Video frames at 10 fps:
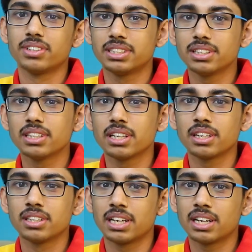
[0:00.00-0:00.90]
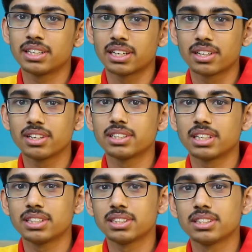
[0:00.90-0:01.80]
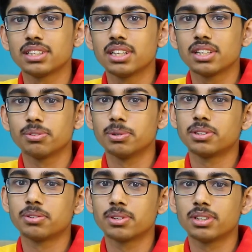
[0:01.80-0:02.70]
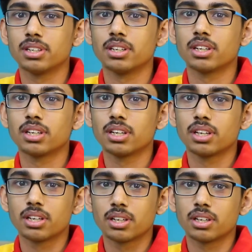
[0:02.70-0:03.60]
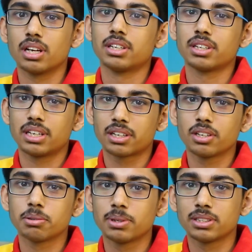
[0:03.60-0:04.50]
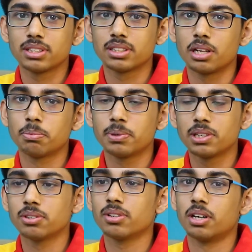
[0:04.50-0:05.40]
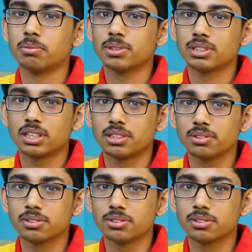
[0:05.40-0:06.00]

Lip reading: FIITJEE, they had regular tests which would at a regular basis help me know how much I